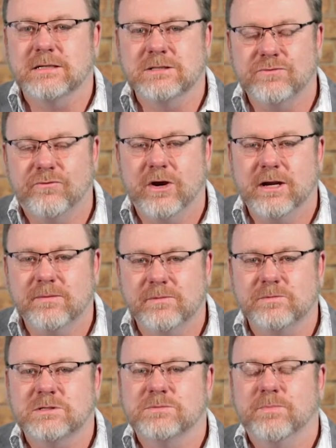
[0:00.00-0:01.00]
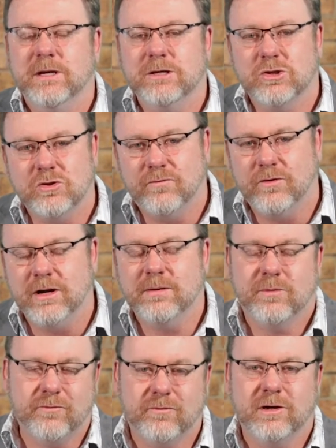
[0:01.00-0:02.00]
There's freedom of speech,
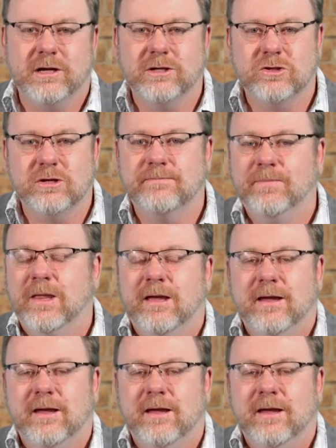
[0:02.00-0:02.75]
freedom of religion,